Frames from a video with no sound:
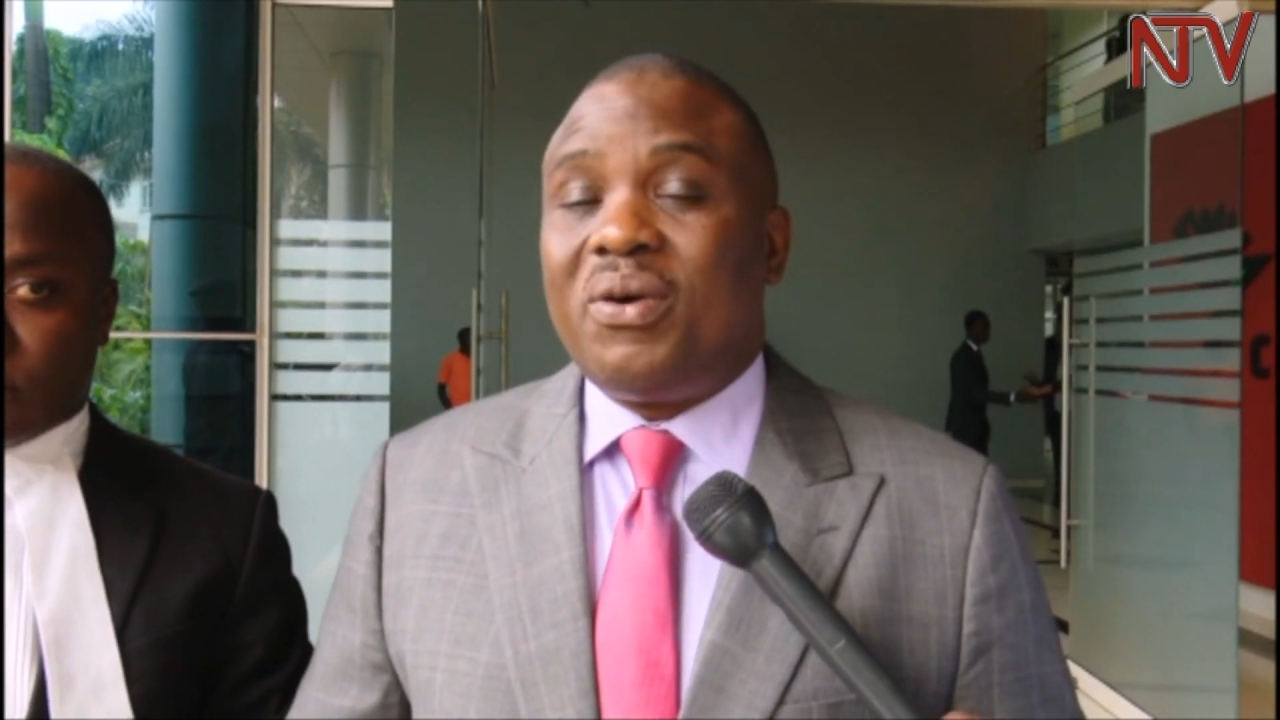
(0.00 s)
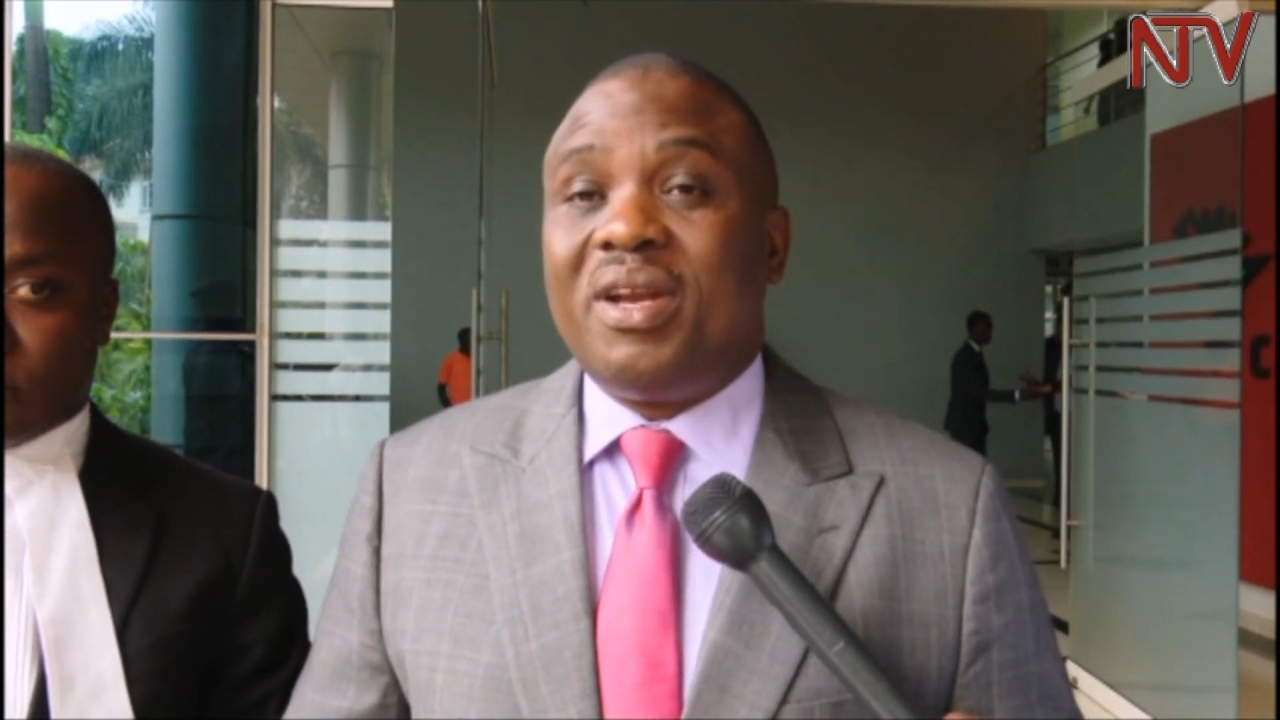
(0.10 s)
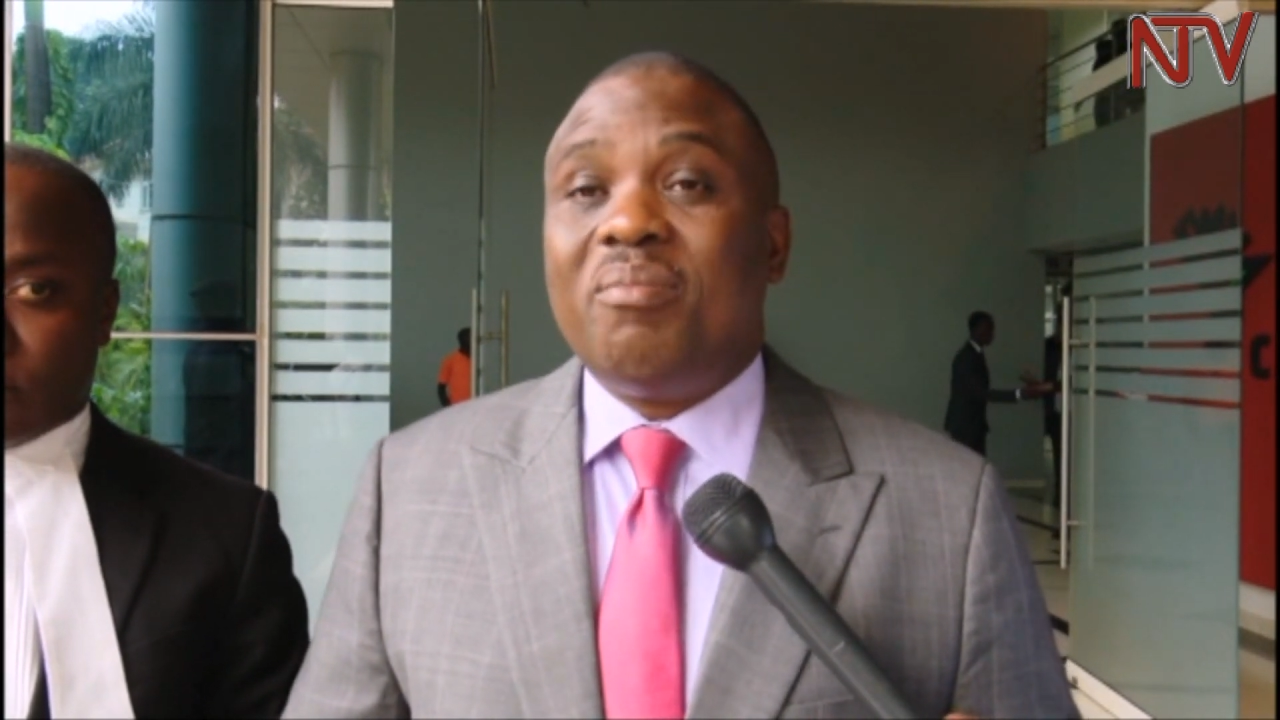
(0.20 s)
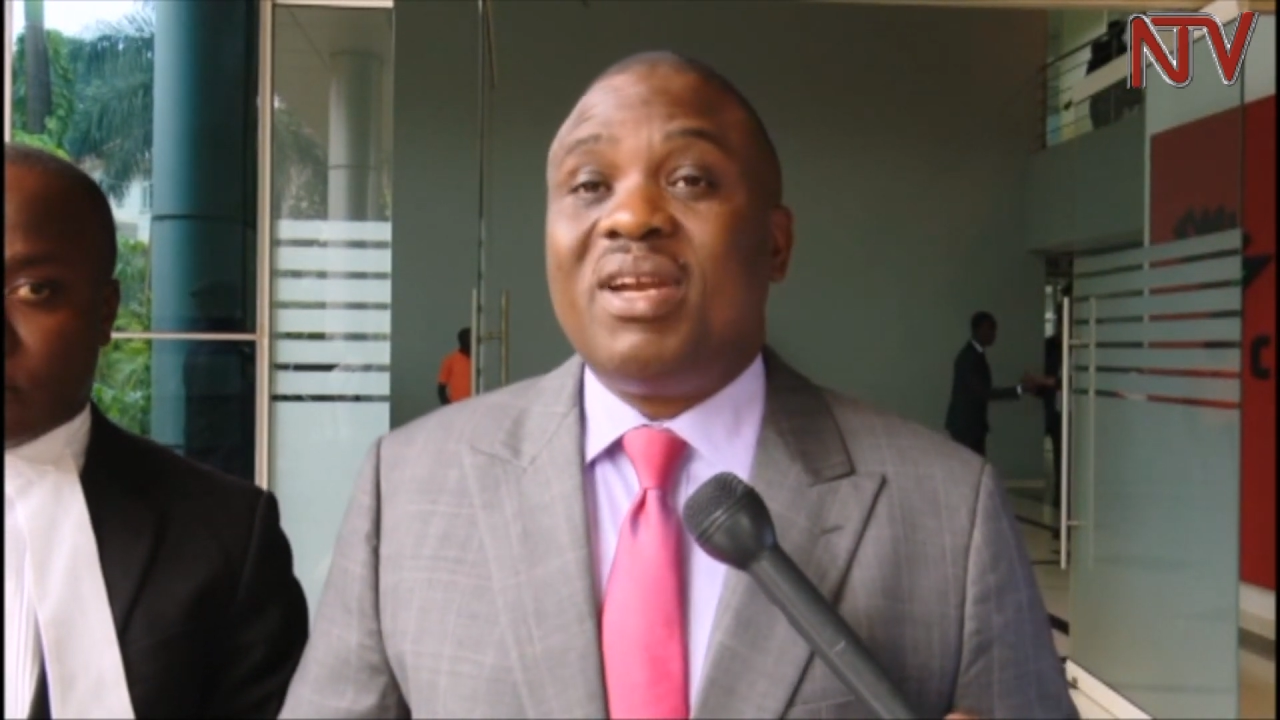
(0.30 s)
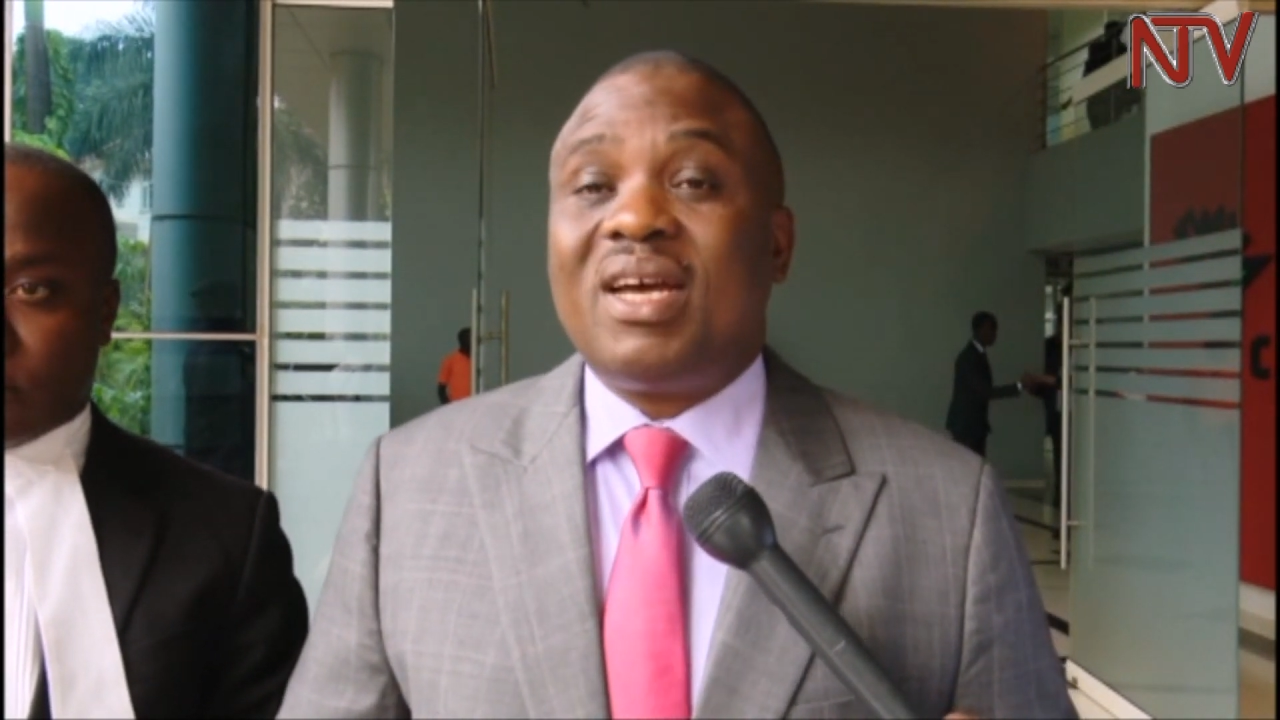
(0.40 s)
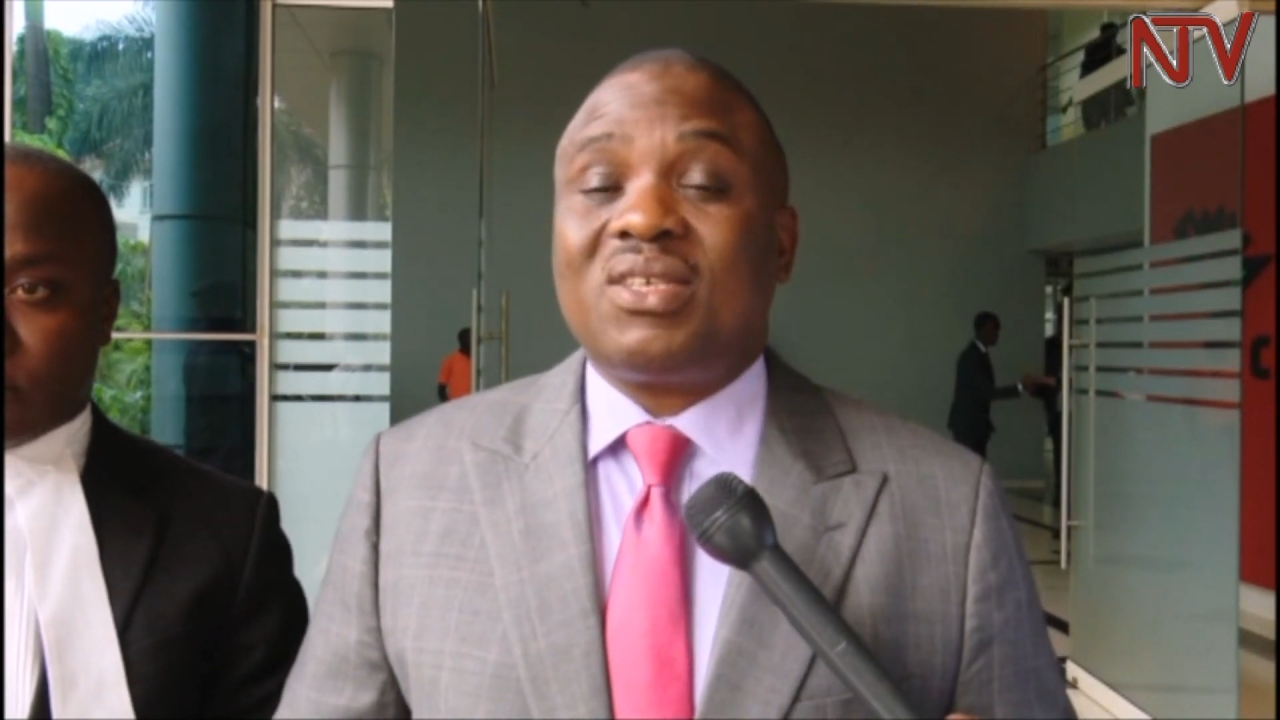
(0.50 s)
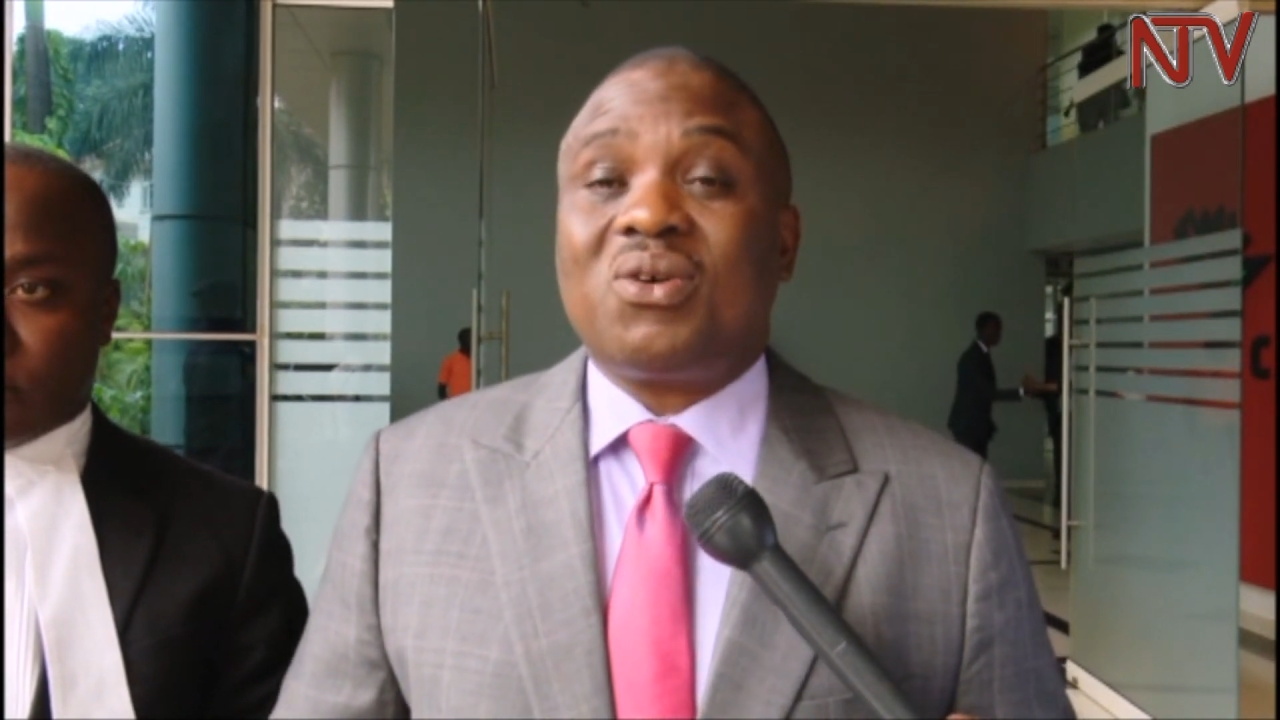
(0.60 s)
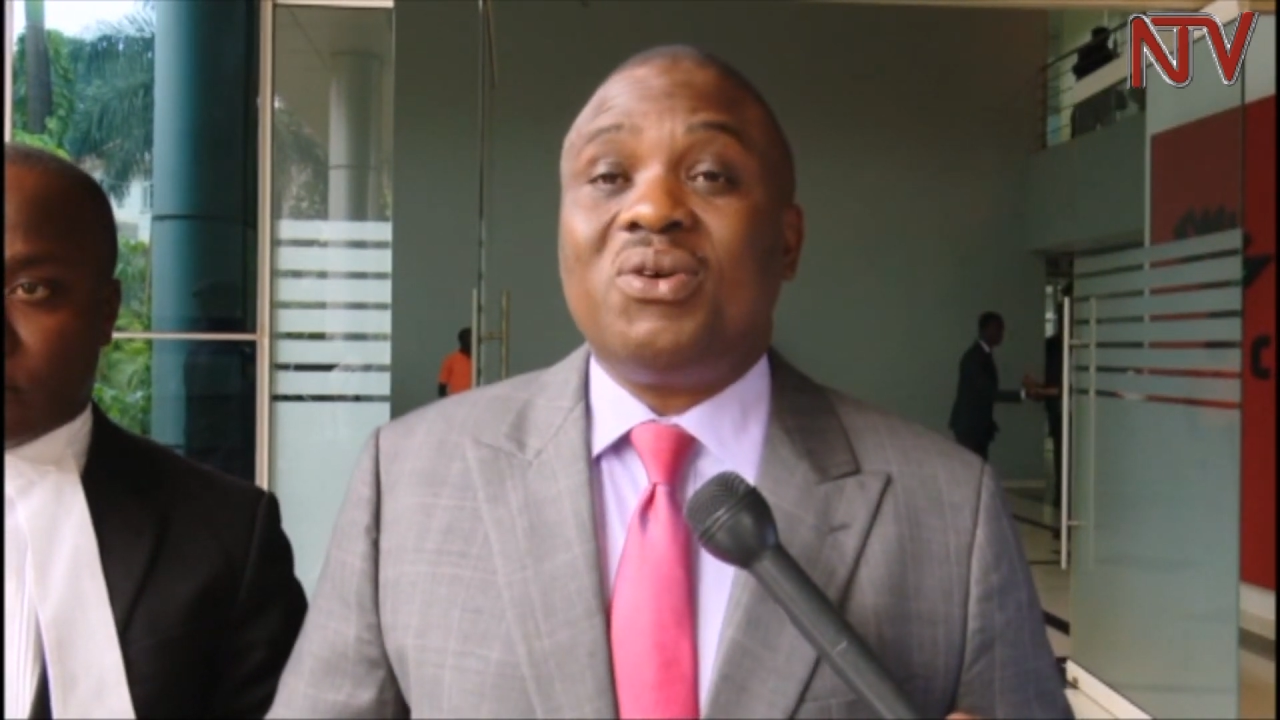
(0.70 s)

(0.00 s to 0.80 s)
condemned as